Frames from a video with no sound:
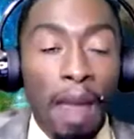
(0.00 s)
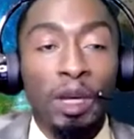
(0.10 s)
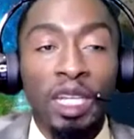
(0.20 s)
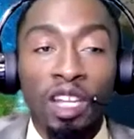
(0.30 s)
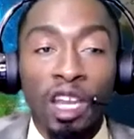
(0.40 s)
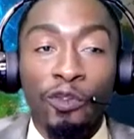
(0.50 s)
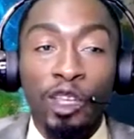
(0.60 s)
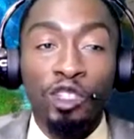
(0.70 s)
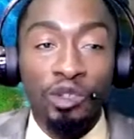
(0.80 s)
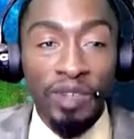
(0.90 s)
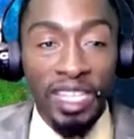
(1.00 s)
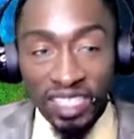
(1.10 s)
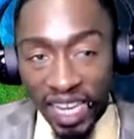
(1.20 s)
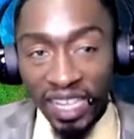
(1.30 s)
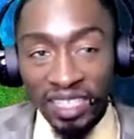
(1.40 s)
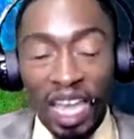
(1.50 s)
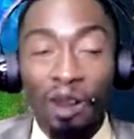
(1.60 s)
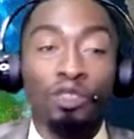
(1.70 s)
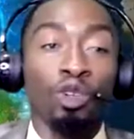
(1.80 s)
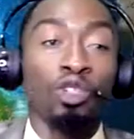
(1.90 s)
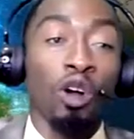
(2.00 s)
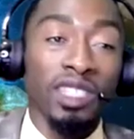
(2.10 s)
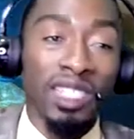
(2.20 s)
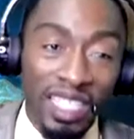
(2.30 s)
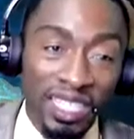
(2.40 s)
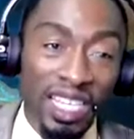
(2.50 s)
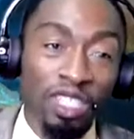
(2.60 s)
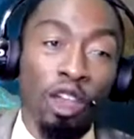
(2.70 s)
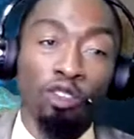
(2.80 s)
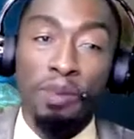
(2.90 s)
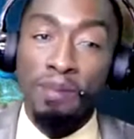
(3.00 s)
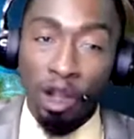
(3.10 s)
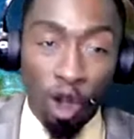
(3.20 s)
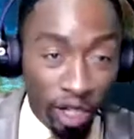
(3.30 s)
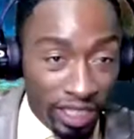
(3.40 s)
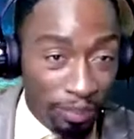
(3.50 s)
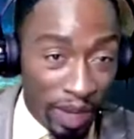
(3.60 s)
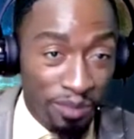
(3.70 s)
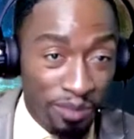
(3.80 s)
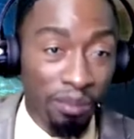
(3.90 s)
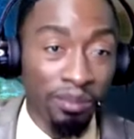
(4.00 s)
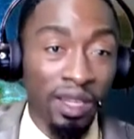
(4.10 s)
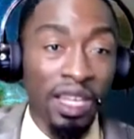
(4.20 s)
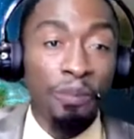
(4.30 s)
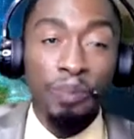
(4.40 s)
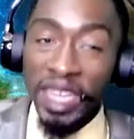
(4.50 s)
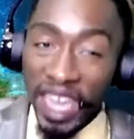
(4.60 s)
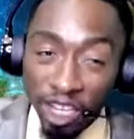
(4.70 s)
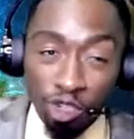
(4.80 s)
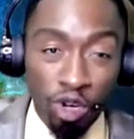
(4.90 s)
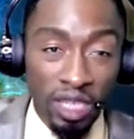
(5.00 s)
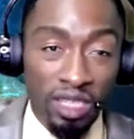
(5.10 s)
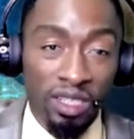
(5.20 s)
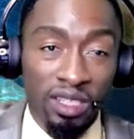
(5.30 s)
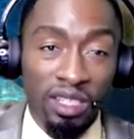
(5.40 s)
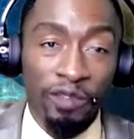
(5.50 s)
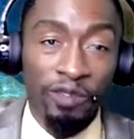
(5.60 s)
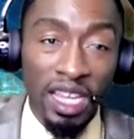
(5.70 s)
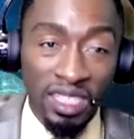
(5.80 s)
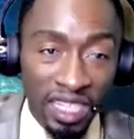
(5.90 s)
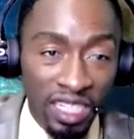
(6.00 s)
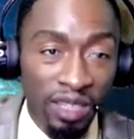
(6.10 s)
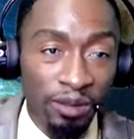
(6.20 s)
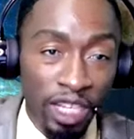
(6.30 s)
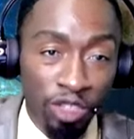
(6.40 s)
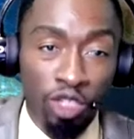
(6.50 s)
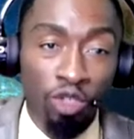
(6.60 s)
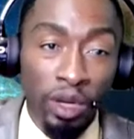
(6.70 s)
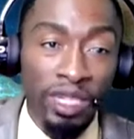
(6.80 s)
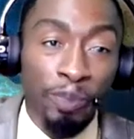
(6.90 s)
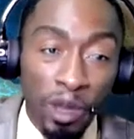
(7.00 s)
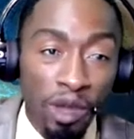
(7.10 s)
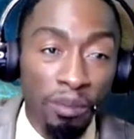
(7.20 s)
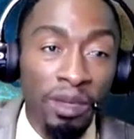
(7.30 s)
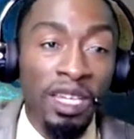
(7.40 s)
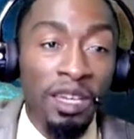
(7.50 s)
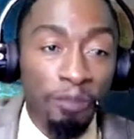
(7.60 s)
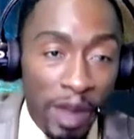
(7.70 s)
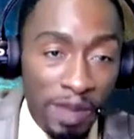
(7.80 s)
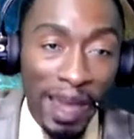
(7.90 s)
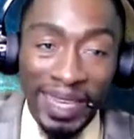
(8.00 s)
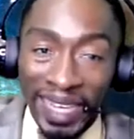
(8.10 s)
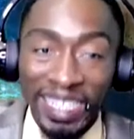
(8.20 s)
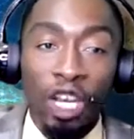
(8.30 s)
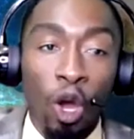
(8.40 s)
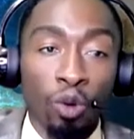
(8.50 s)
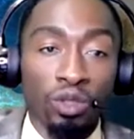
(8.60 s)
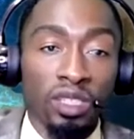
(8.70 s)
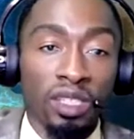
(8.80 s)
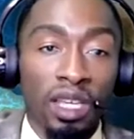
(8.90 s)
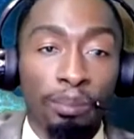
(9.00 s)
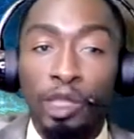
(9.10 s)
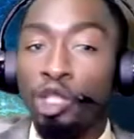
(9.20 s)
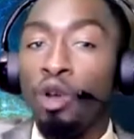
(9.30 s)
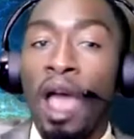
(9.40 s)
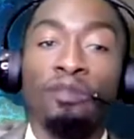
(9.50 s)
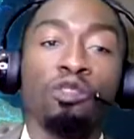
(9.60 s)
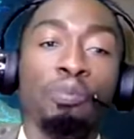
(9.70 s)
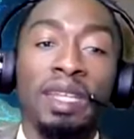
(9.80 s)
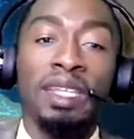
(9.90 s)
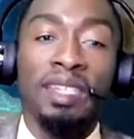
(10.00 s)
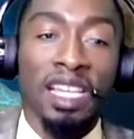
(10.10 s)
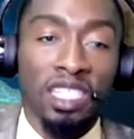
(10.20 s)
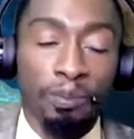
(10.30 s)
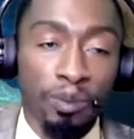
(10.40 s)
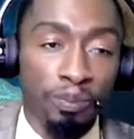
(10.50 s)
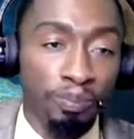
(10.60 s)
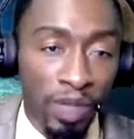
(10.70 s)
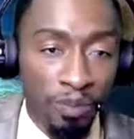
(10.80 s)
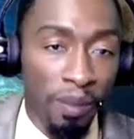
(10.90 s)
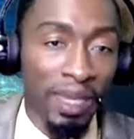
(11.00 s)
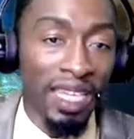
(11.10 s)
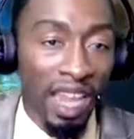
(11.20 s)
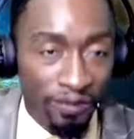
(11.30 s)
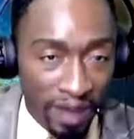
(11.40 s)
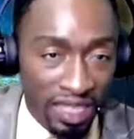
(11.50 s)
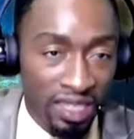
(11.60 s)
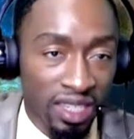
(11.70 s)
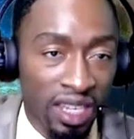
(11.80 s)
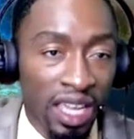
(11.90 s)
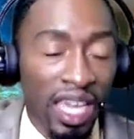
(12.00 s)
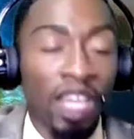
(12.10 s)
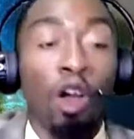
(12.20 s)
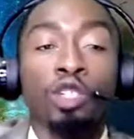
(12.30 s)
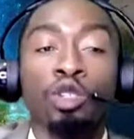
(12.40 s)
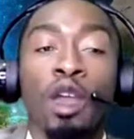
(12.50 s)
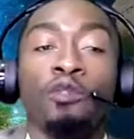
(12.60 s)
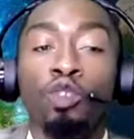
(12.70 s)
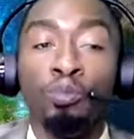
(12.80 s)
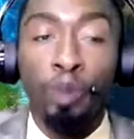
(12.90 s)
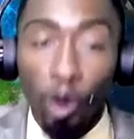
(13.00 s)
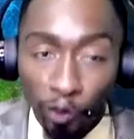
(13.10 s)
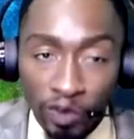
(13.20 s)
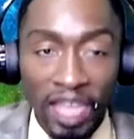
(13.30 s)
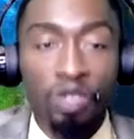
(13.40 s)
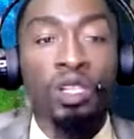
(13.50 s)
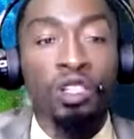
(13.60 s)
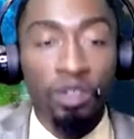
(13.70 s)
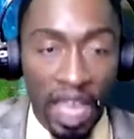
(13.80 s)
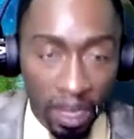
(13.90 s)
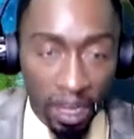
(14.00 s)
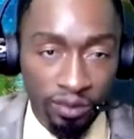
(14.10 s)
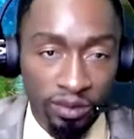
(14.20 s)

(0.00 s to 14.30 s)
But in order for you to reinstate, I don't have to go through all the details. You have to pay back all the premium, pay interest if there is any interest due on the premium, pay back any loans, but you don't have to pay the next premium in advance. And also you have to prove that you're in good health.